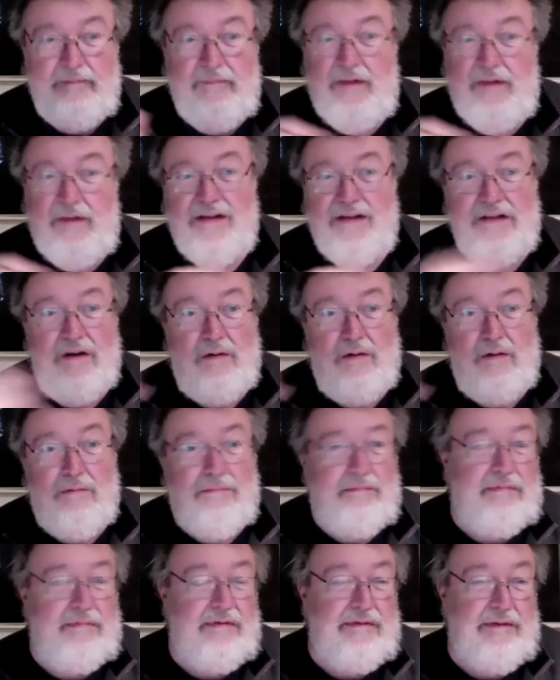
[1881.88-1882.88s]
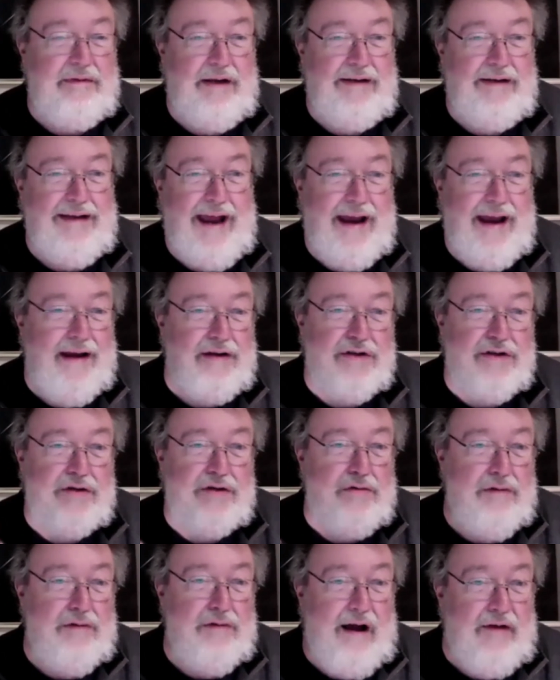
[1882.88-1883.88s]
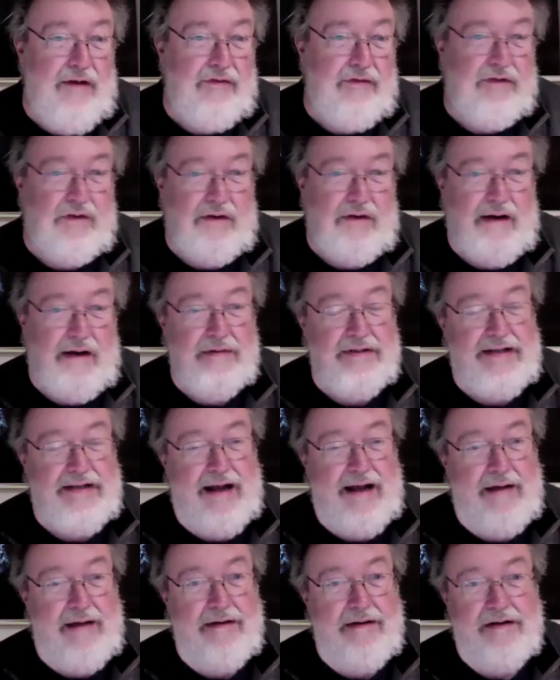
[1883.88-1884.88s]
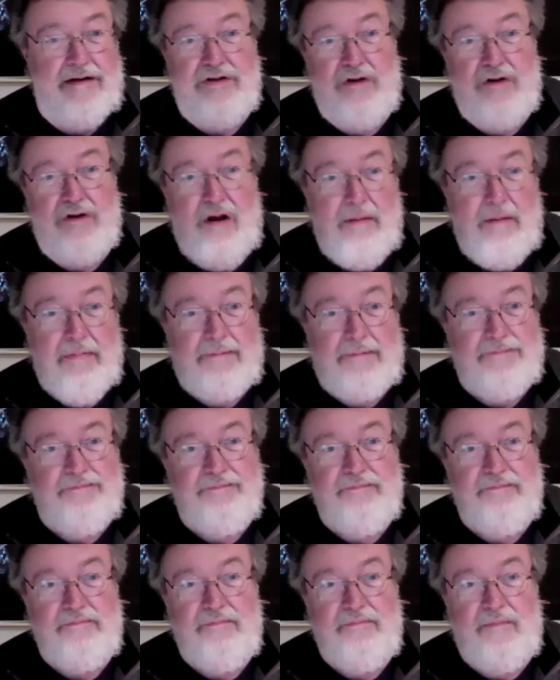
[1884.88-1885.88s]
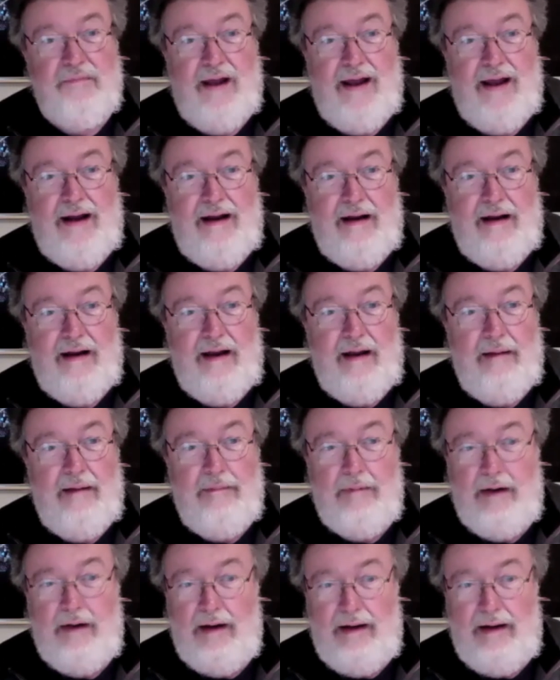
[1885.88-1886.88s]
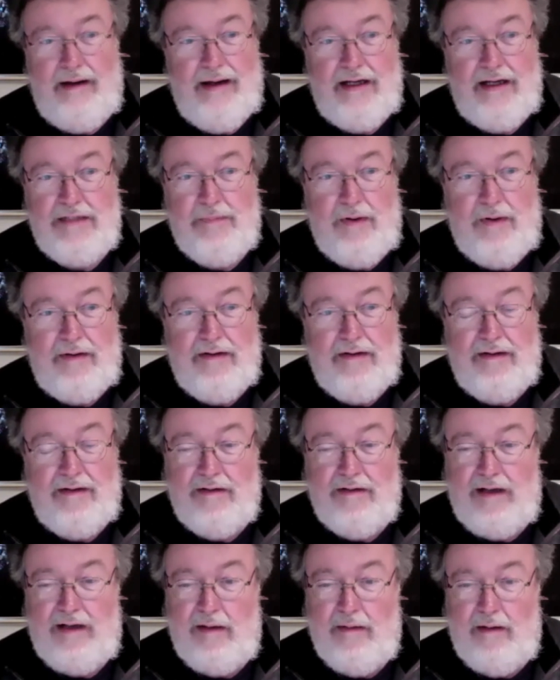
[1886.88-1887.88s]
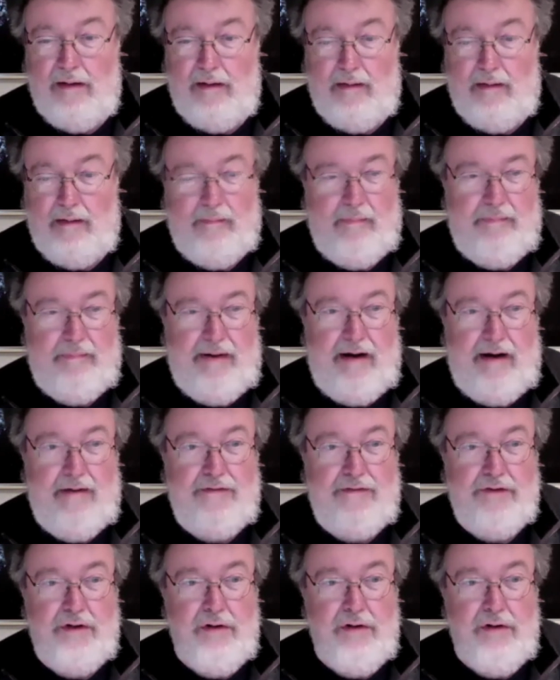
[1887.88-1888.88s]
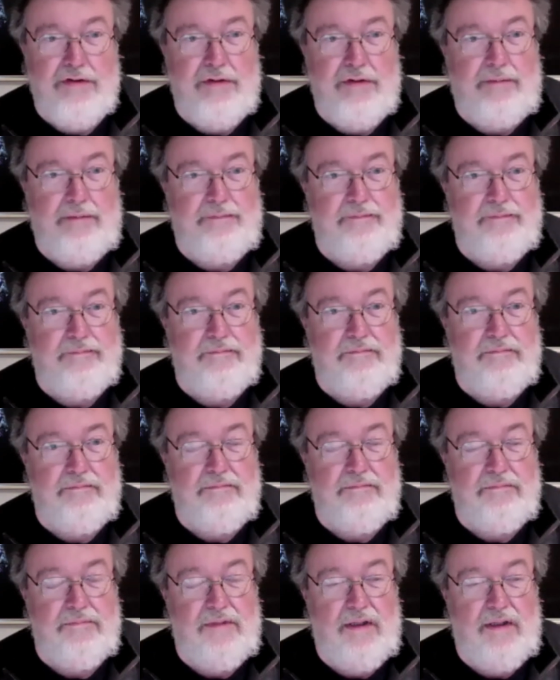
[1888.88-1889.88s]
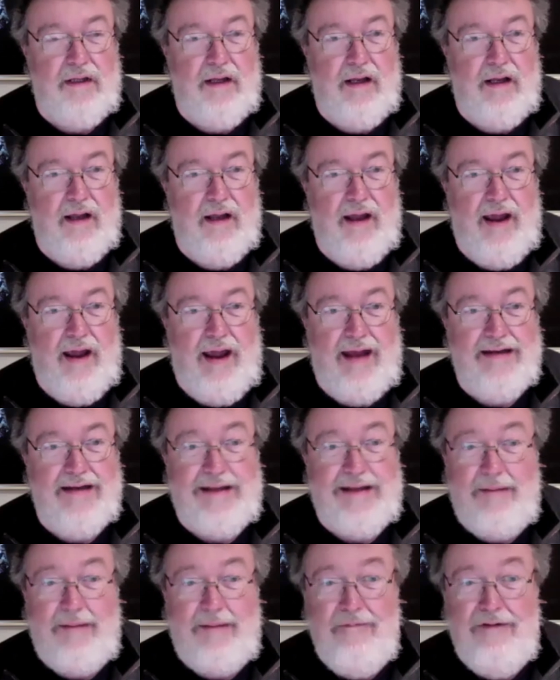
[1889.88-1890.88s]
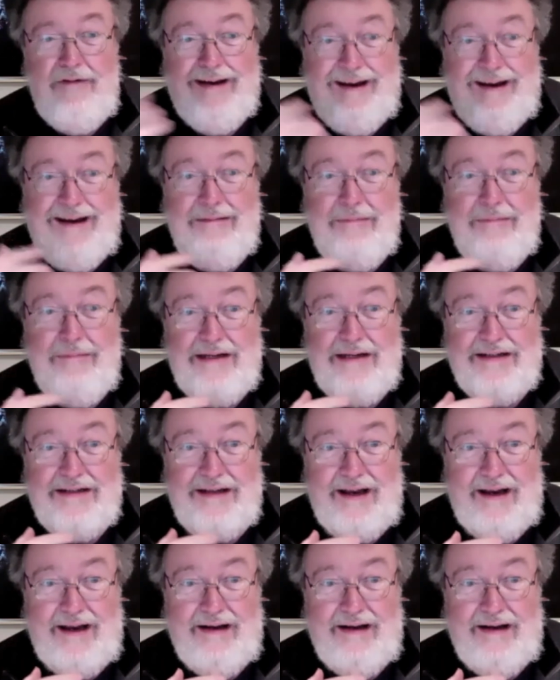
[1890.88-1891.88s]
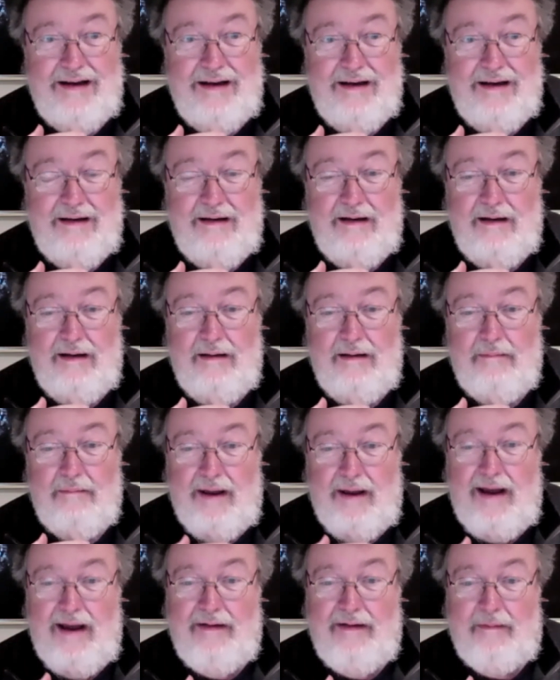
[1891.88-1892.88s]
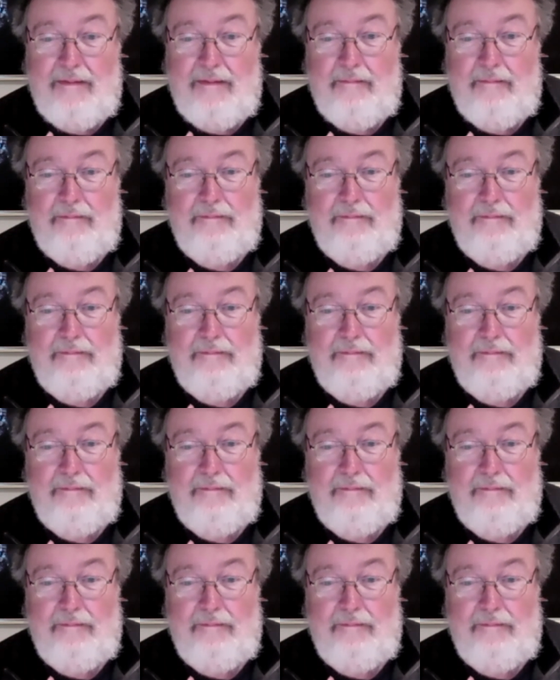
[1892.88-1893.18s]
So a day or two after, I was down at the shop, and I spotted a pair of shoes. And something in me said, "Buy them."